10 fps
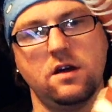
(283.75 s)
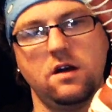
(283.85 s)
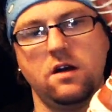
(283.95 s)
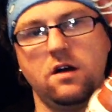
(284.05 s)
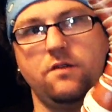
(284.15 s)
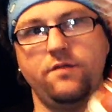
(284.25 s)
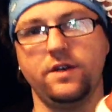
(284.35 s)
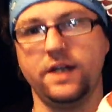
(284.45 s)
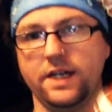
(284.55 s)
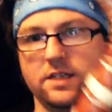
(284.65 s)
of
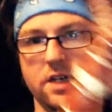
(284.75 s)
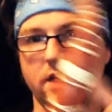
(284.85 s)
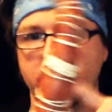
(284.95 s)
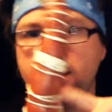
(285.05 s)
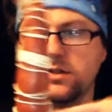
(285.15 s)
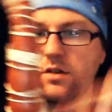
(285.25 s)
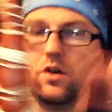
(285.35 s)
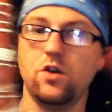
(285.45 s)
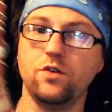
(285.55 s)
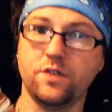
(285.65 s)
latex
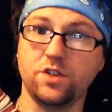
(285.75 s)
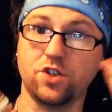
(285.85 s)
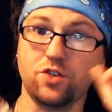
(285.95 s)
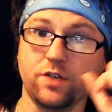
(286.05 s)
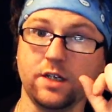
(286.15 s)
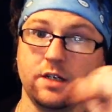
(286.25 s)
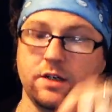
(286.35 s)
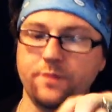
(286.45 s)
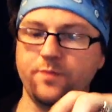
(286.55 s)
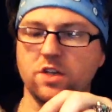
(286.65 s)
over the string,
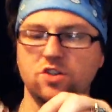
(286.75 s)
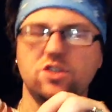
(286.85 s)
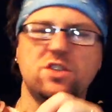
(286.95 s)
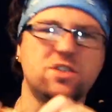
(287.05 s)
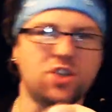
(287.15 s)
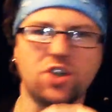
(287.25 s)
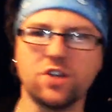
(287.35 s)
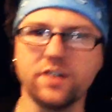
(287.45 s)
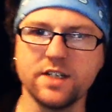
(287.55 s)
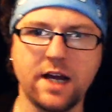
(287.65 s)
just to secure
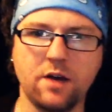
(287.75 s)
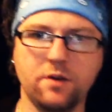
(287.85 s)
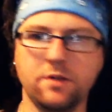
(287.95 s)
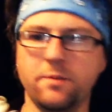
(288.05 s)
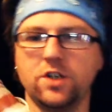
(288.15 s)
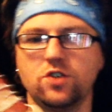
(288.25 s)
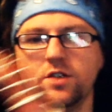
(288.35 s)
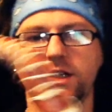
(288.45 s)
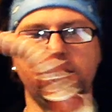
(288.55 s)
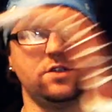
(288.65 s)
it down and make sure that
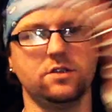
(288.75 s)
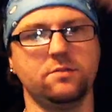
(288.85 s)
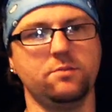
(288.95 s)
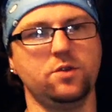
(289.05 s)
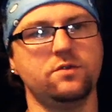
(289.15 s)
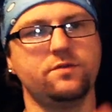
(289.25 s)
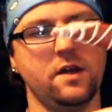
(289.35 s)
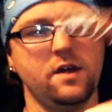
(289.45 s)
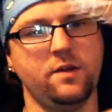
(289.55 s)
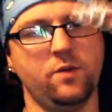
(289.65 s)
it doesn't move.
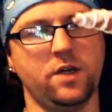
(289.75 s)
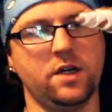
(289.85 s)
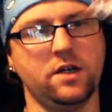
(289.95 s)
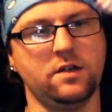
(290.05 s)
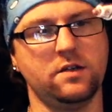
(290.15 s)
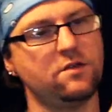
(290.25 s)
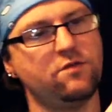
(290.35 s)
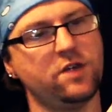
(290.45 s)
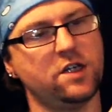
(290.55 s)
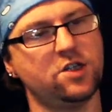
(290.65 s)
And then we can
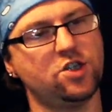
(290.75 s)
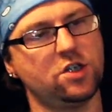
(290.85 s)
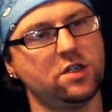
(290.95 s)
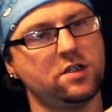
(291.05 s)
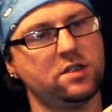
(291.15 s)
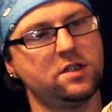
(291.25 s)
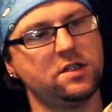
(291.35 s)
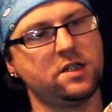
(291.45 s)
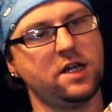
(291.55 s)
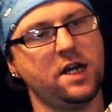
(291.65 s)

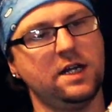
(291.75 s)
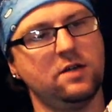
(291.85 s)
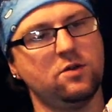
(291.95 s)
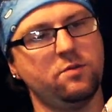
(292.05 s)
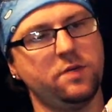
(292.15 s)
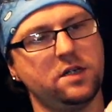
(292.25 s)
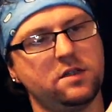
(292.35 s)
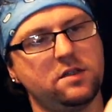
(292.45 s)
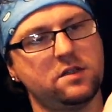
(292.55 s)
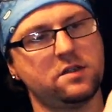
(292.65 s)
readjust any little
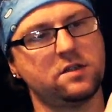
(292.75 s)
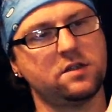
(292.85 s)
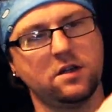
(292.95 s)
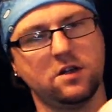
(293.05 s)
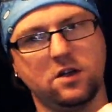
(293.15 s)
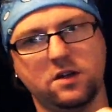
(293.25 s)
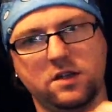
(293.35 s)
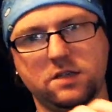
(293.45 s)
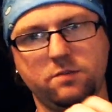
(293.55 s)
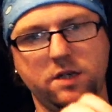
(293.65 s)
bits, like
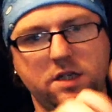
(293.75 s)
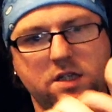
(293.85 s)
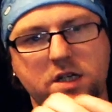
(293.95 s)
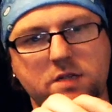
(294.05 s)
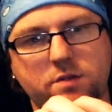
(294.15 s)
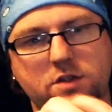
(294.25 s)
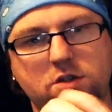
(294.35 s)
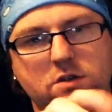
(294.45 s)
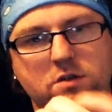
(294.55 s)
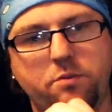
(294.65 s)
this bit here is a bit
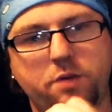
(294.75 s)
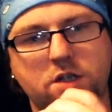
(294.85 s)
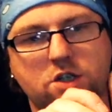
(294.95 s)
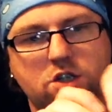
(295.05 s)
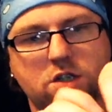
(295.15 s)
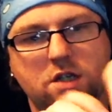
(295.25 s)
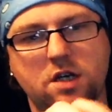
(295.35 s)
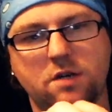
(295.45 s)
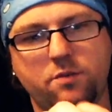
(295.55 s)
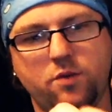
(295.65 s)
too bunched
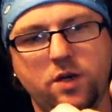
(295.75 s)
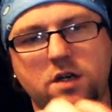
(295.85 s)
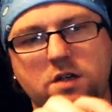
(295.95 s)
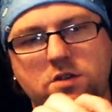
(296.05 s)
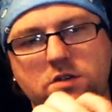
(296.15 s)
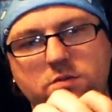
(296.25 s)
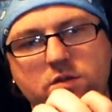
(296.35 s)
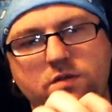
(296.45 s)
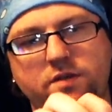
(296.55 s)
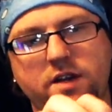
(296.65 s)
up. We can just
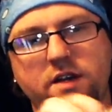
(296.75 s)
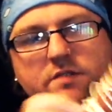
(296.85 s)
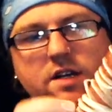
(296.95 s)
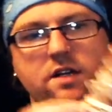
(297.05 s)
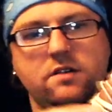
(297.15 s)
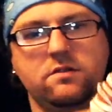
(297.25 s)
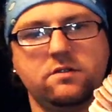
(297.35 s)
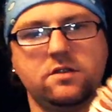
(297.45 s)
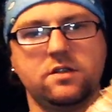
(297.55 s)
move that around,